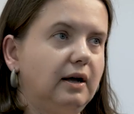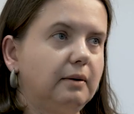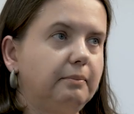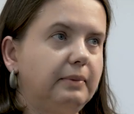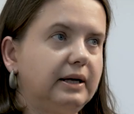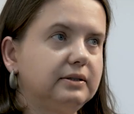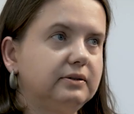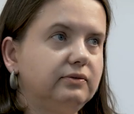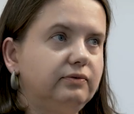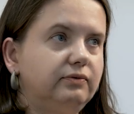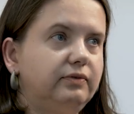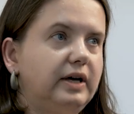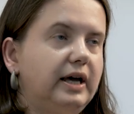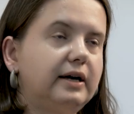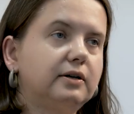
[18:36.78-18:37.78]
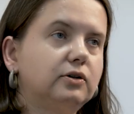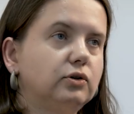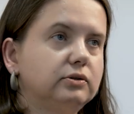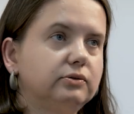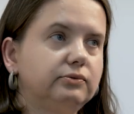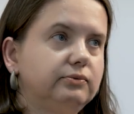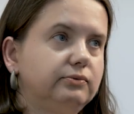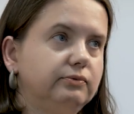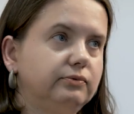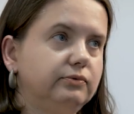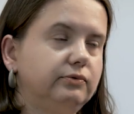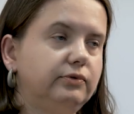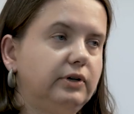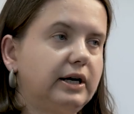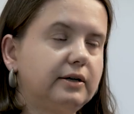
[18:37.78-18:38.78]
But there
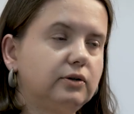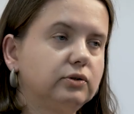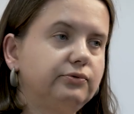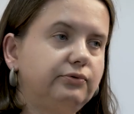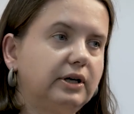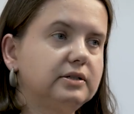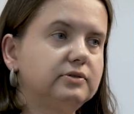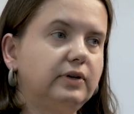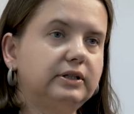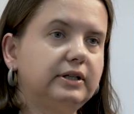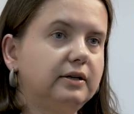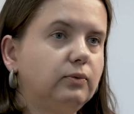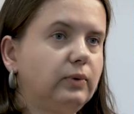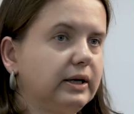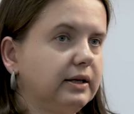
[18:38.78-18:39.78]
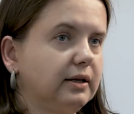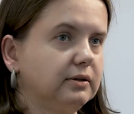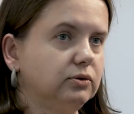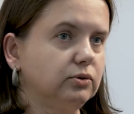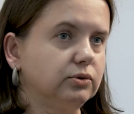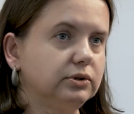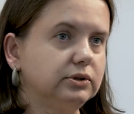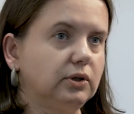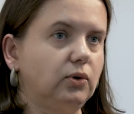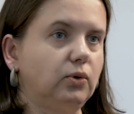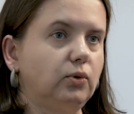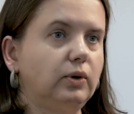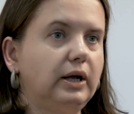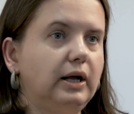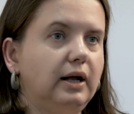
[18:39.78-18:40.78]
are not things that anyone can do.
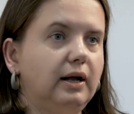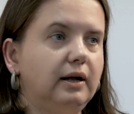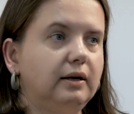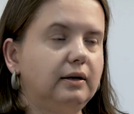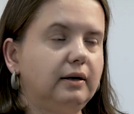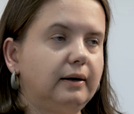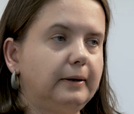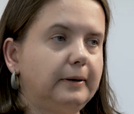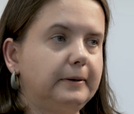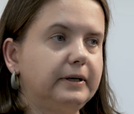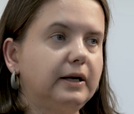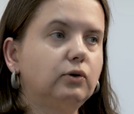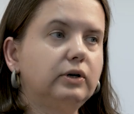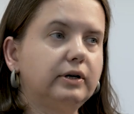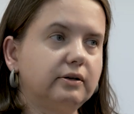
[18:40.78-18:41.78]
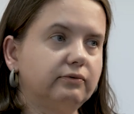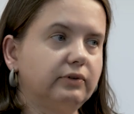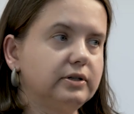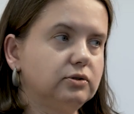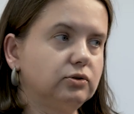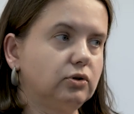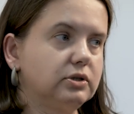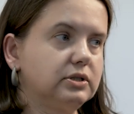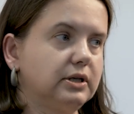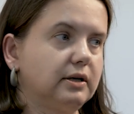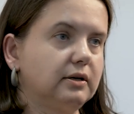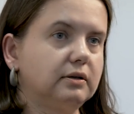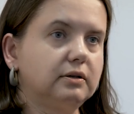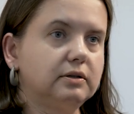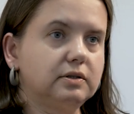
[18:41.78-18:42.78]
So regular investors
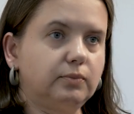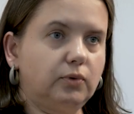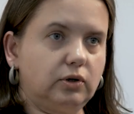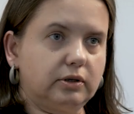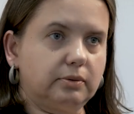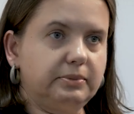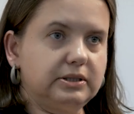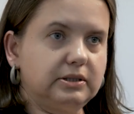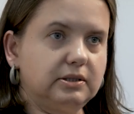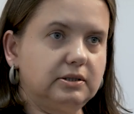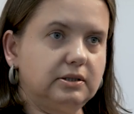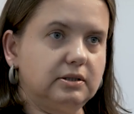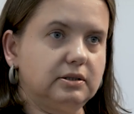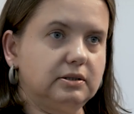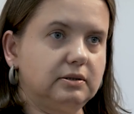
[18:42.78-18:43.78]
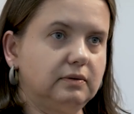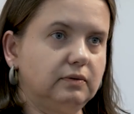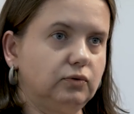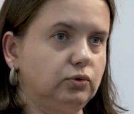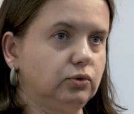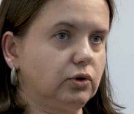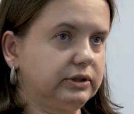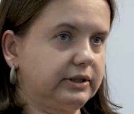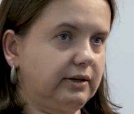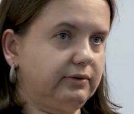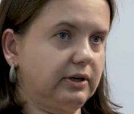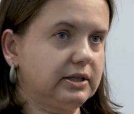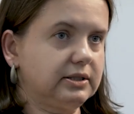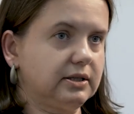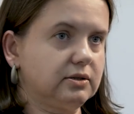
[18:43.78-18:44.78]
and smaller businesses do not have
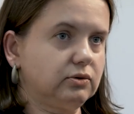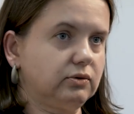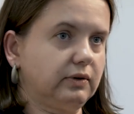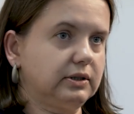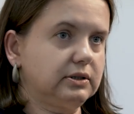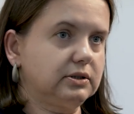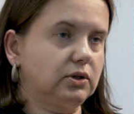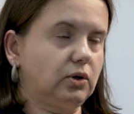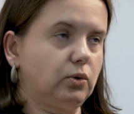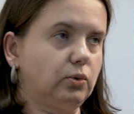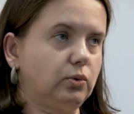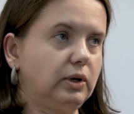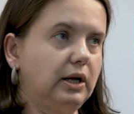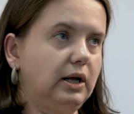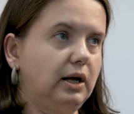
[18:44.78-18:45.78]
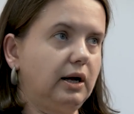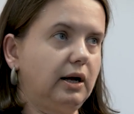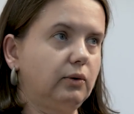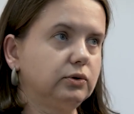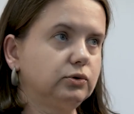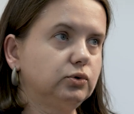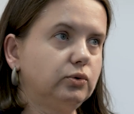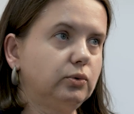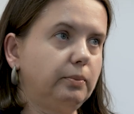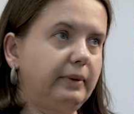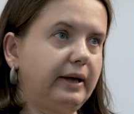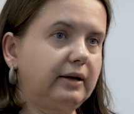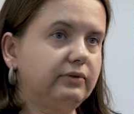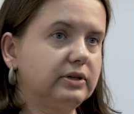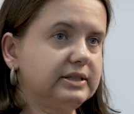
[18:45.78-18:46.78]
access to that. So I want to
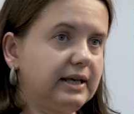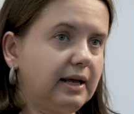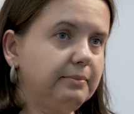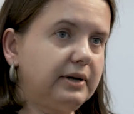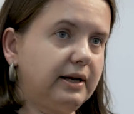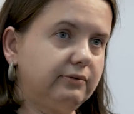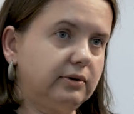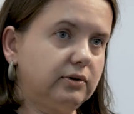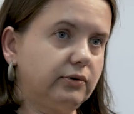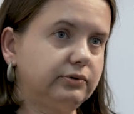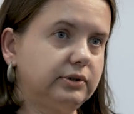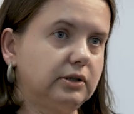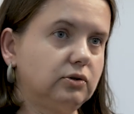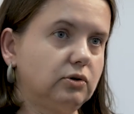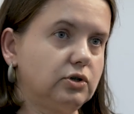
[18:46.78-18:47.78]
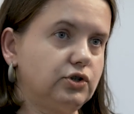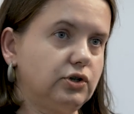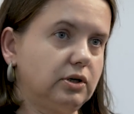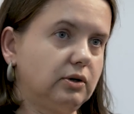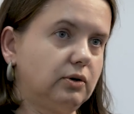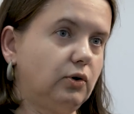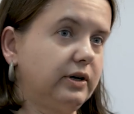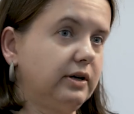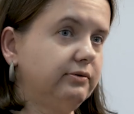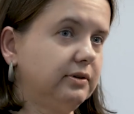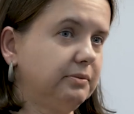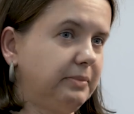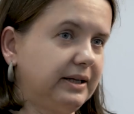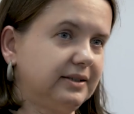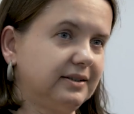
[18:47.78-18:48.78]
make the same level of technology, or
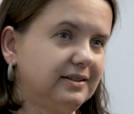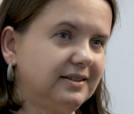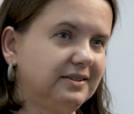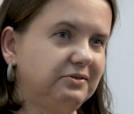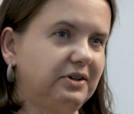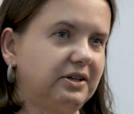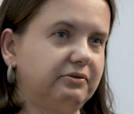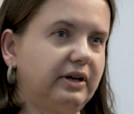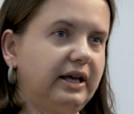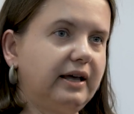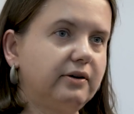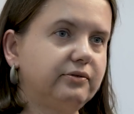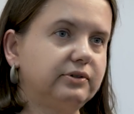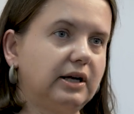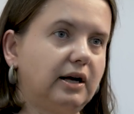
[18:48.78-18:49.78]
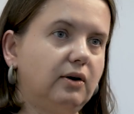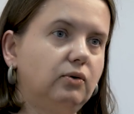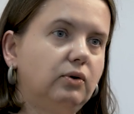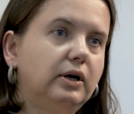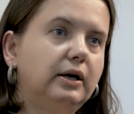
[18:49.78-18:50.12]
even better than they have now,